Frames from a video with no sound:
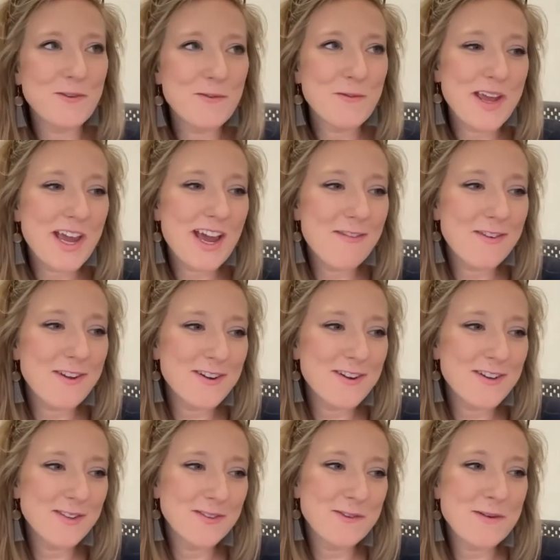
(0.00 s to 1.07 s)
one we have here
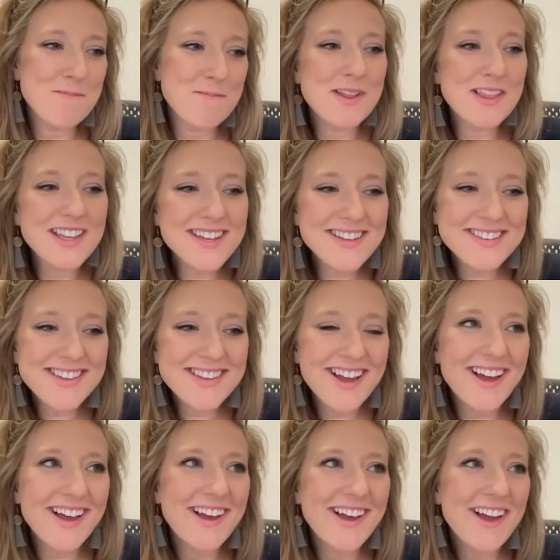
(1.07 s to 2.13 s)
is from
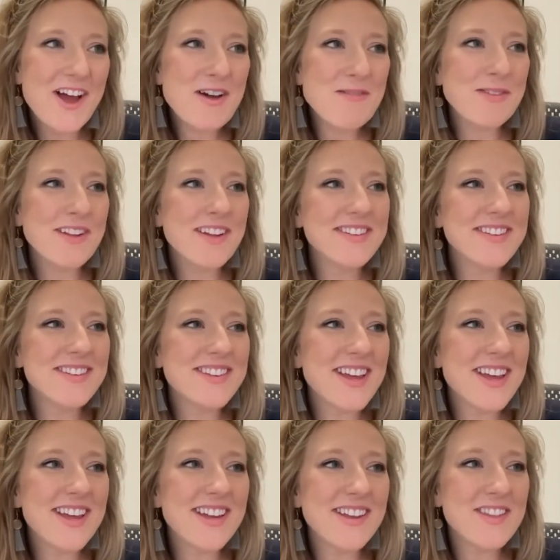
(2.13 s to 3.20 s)
Melissa. Melissa
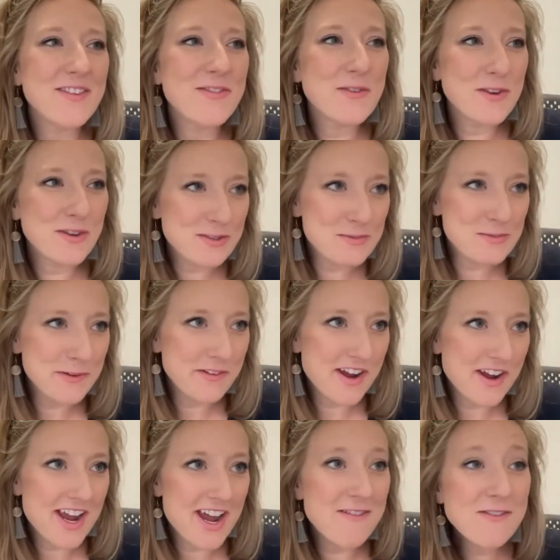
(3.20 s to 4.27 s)
said, The first movie
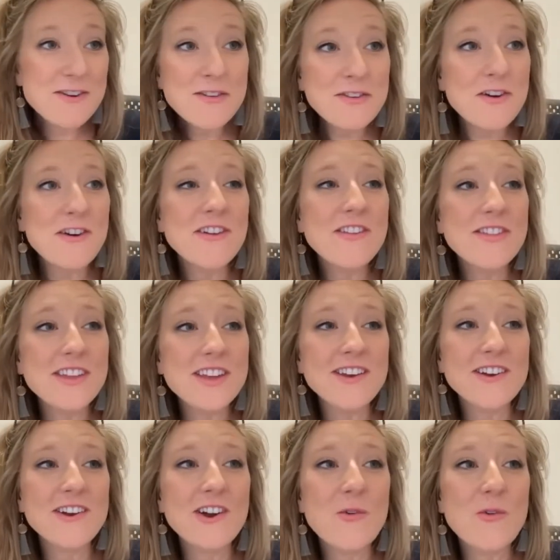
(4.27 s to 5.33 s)
I ever saw in
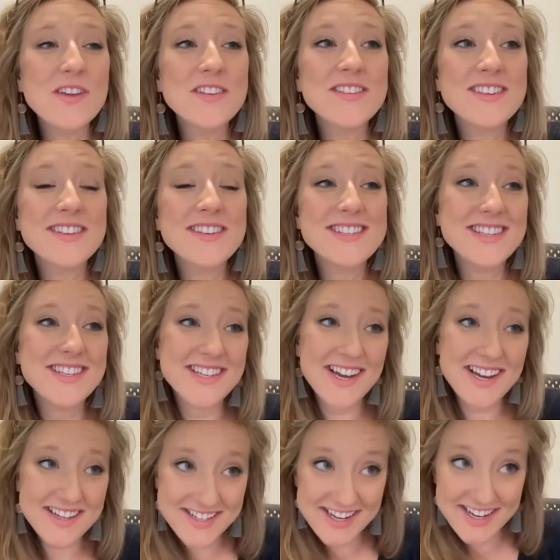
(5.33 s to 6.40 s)
theater was The
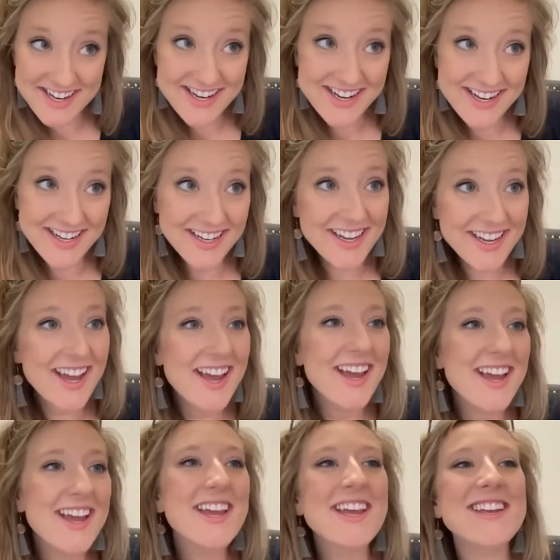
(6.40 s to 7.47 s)
Titanic.
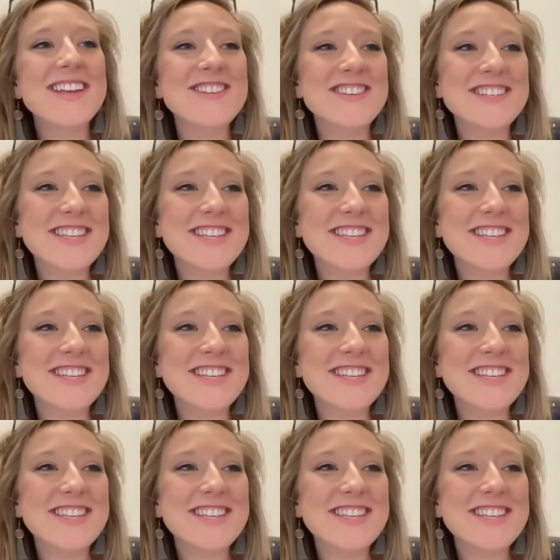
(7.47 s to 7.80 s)
And she